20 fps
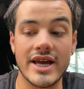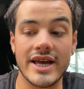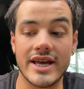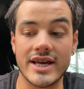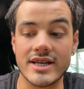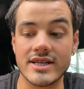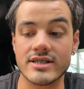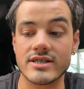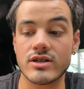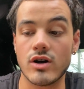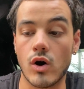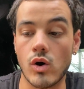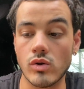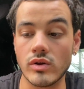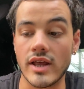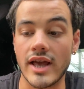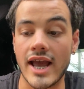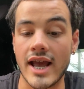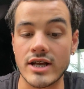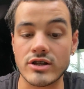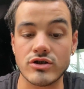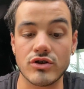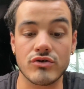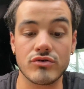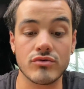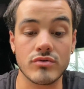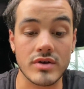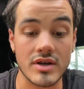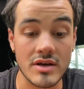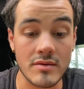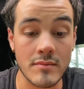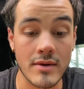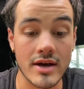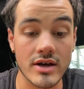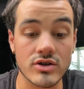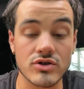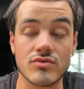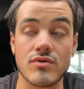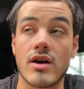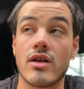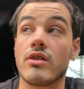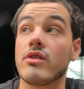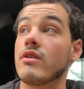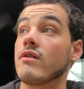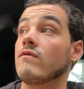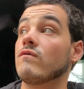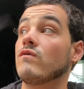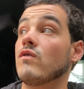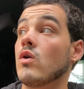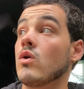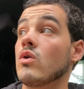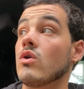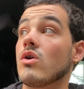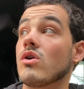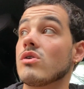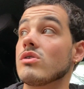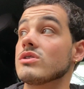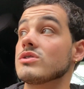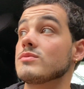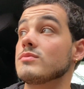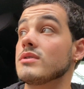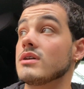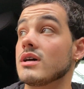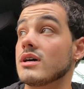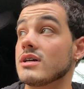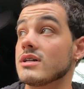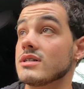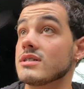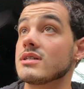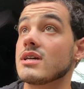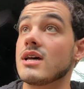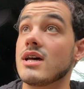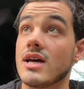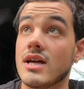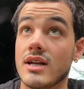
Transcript: is to only answer through emails rather than phone calls, because